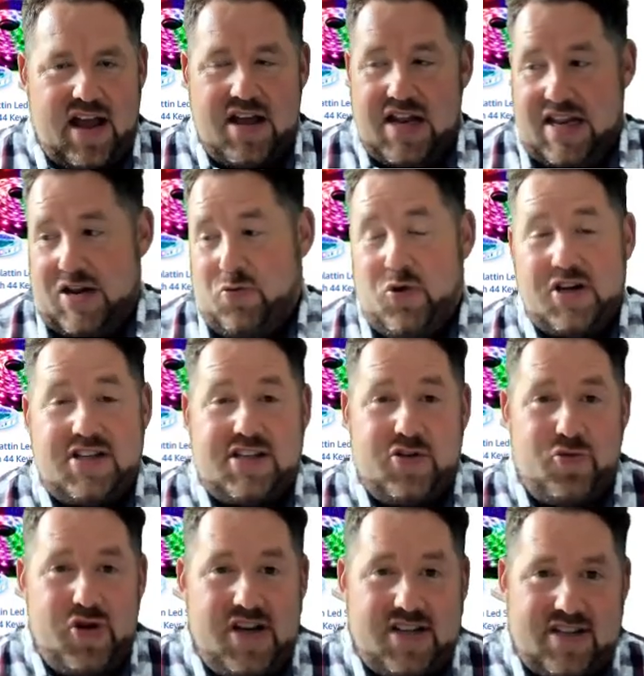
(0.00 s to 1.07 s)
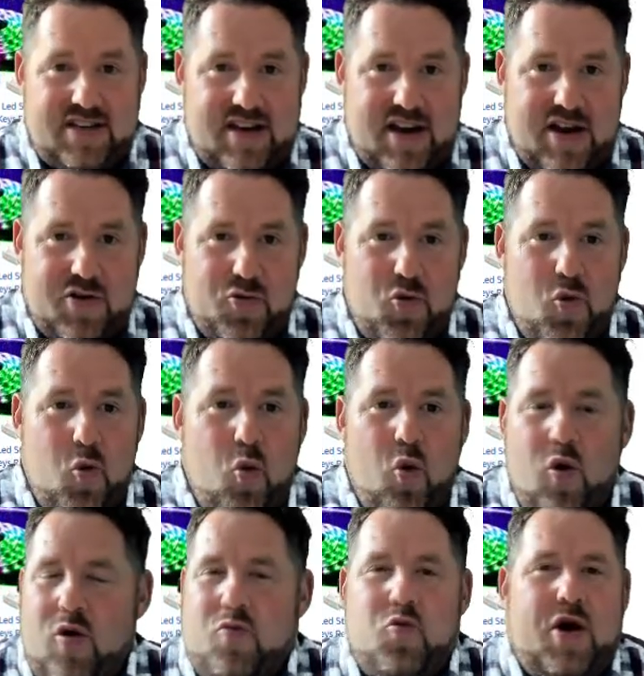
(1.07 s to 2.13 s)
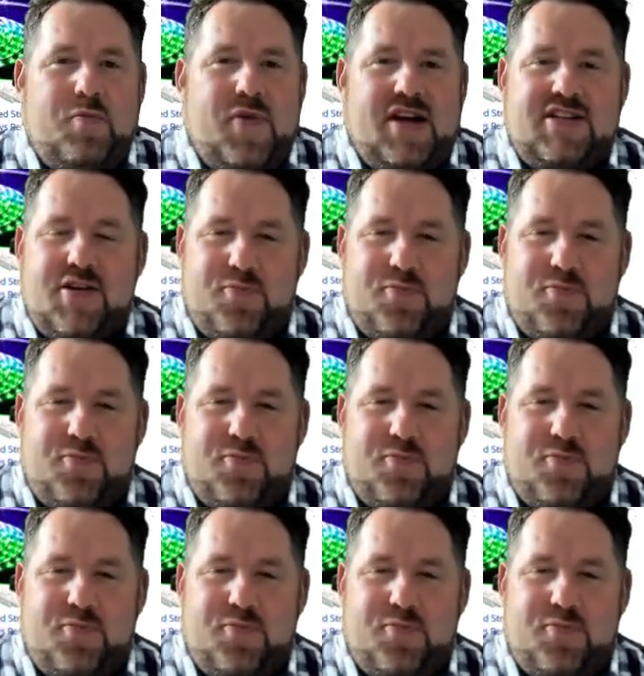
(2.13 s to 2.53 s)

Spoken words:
What's the reason? What makes